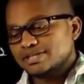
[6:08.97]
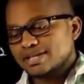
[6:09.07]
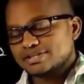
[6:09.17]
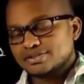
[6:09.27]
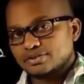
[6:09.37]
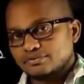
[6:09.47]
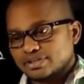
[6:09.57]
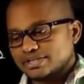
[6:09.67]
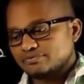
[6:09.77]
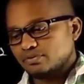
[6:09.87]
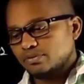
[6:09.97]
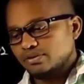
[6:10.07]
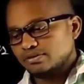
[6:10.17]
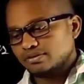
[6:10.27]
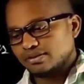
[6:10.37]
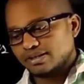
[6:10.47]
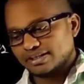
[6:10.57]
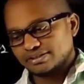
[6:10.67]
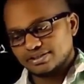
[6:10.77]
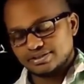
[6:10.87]
characteristics of transformer
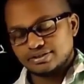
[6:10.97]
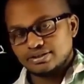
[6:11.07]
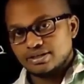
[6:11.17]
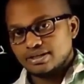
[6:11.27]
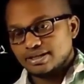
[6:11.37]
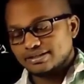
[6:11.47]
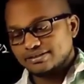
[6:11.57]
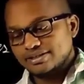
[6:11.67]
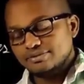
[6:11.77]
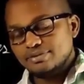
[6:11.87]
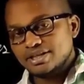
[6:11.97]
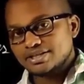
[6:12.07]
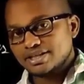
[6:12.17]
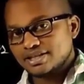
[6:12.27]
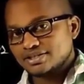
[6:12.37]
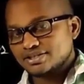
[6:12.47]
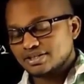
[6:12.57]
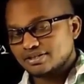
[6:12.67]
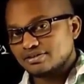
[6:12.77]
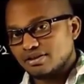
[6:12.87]
like this, and these BH characteristics
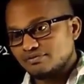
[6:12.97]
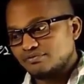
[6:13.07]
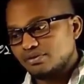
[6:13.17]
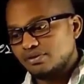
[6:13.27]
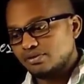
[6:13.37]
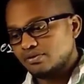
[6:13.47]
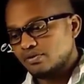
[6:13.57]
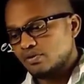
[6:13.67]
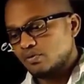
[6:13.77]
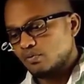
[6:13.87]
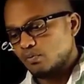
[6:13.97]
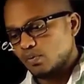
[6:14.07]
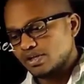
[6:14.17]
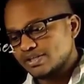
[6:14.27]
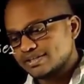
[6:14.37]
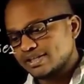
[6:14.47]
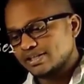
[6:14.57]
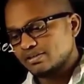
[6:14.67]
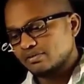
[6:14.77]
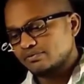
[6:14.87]
are drawn for one
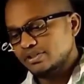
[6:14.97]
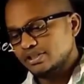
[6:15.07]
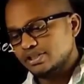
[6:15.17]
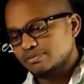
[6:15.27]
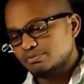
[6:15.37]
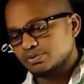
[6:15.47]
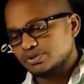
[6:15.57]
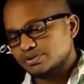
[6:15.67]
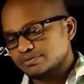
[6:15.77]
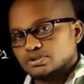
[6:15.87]
cycle of the input.